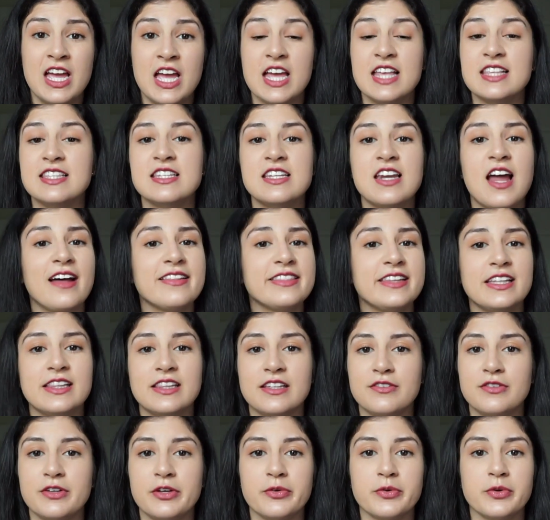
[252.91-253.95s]
it's not the
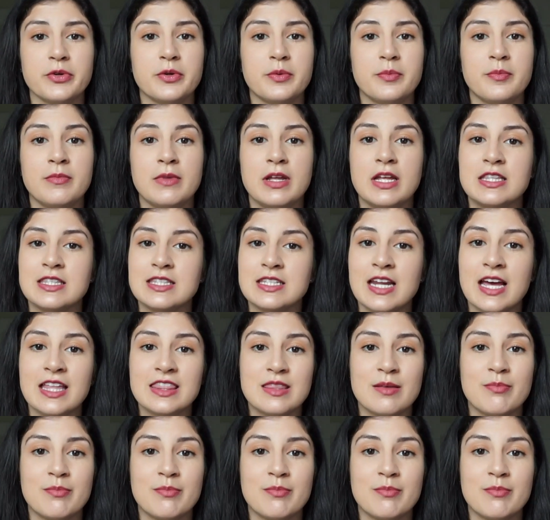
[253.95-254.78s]
living room, it's not